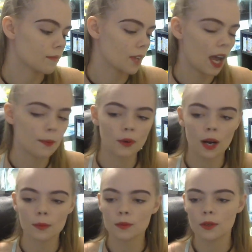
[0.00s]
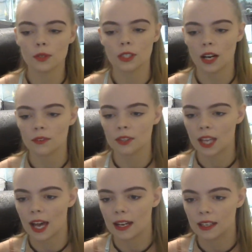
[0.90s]
I probably would cover
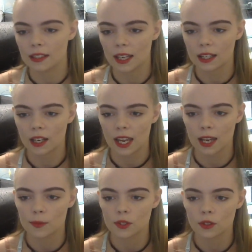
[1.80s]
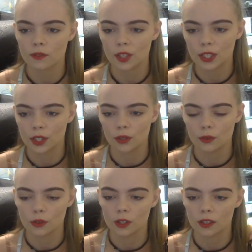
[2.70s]
that in like a hamster video
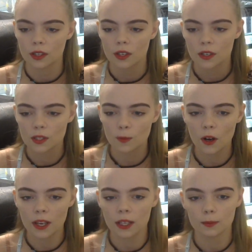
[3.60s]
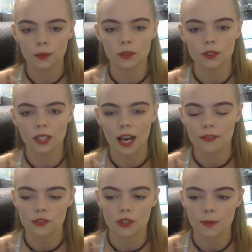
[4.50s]
or small animal live
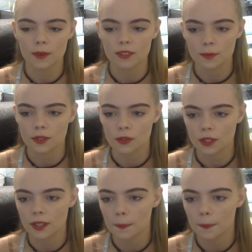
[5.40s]
stream of some sort.